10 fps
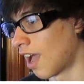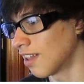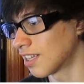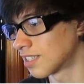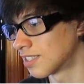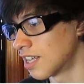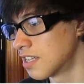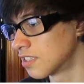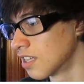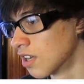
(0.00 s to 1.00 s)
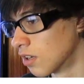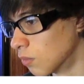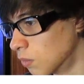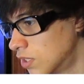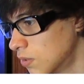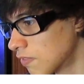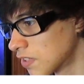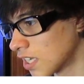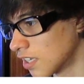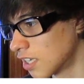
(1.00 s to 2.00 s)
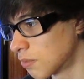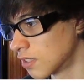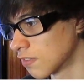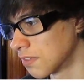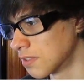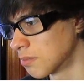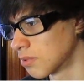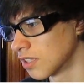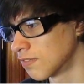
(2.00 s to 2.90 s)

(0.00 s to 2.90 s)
Alex says, would you ever tell anyone your phone number in